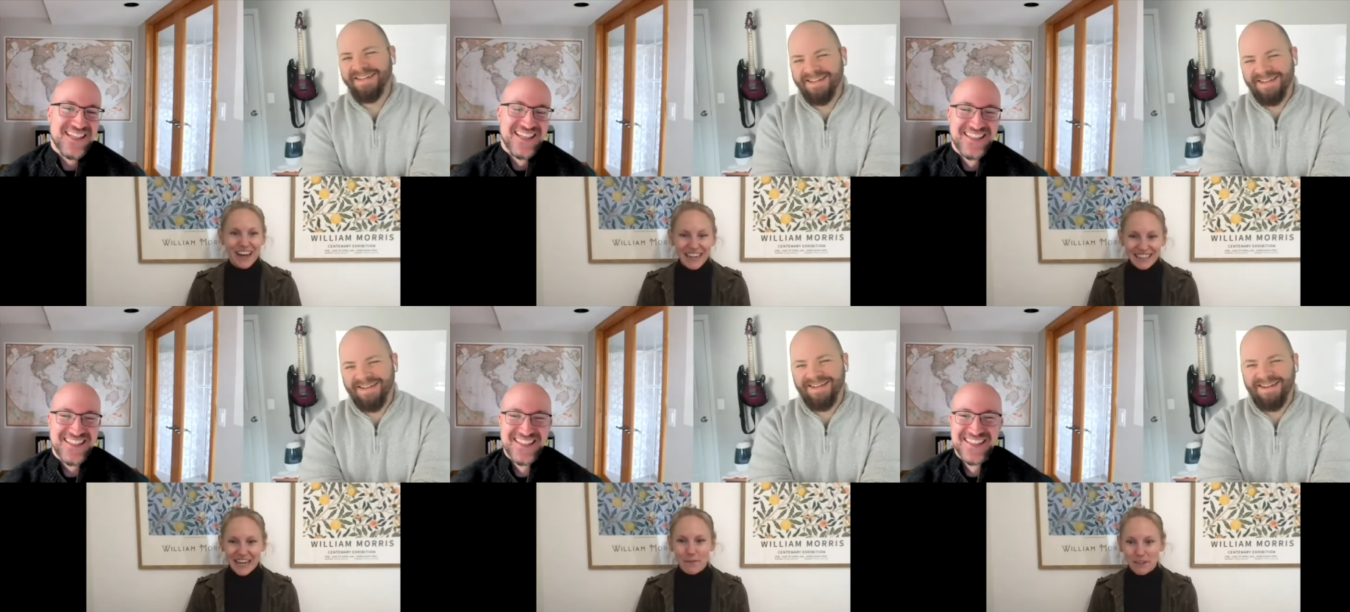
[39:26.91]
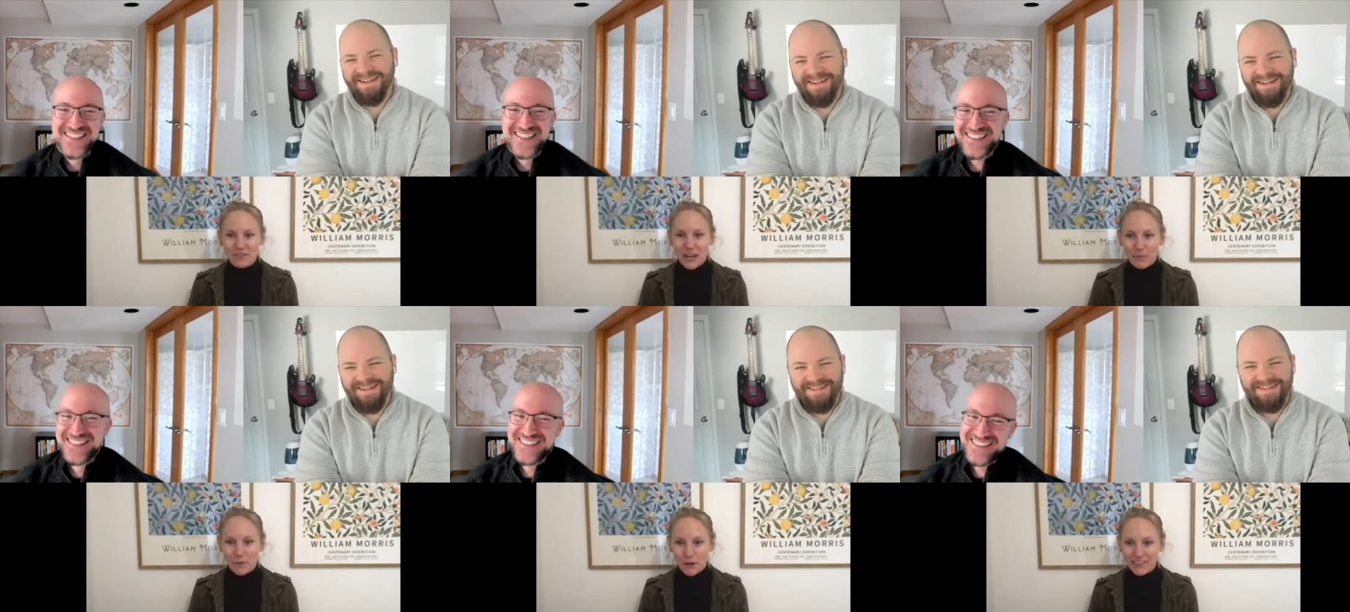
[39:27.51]
Speaker 1: anytime I've
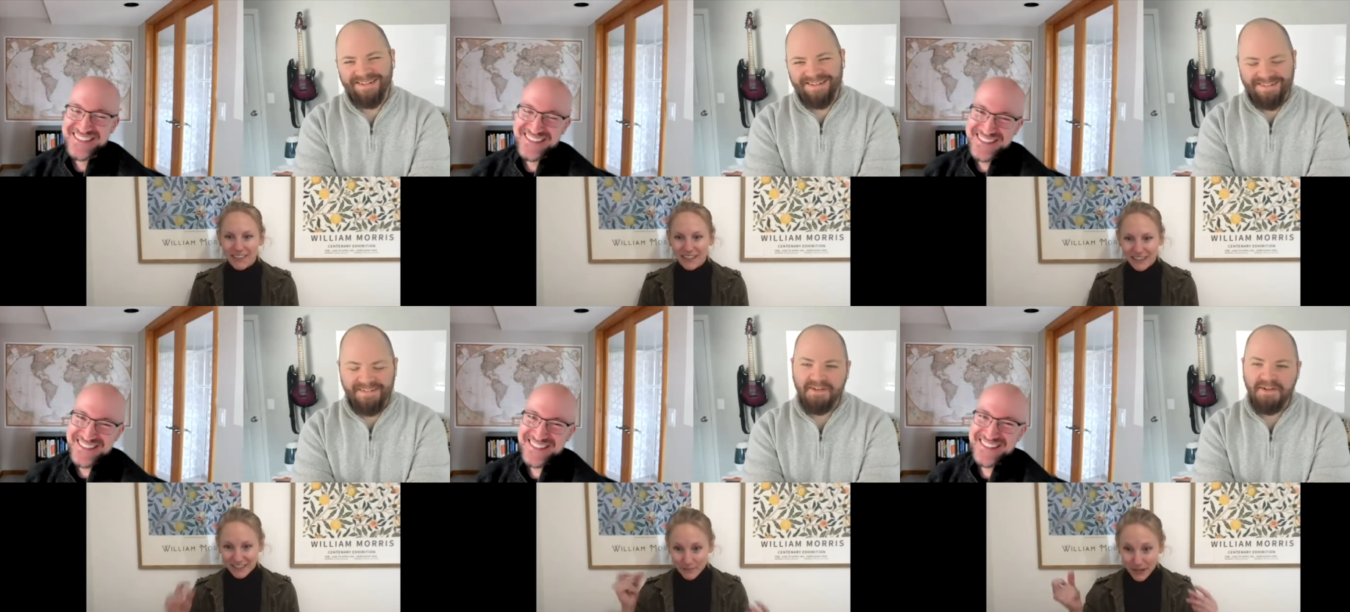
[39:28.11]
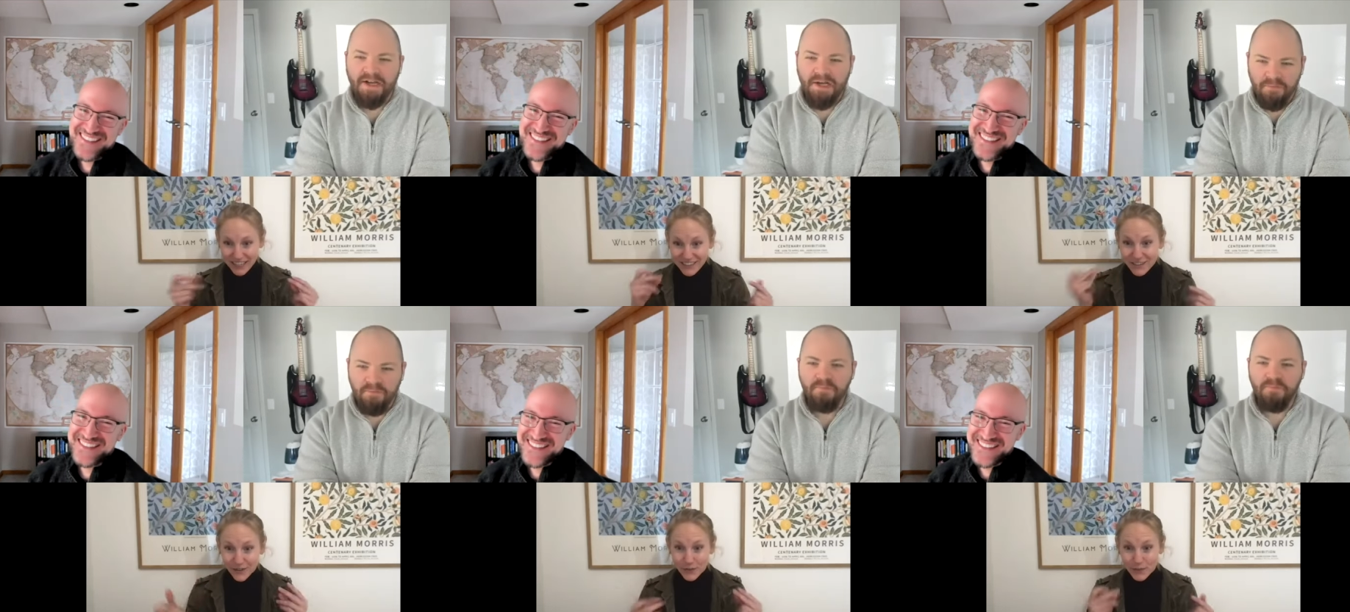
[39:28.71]
got books that inspire so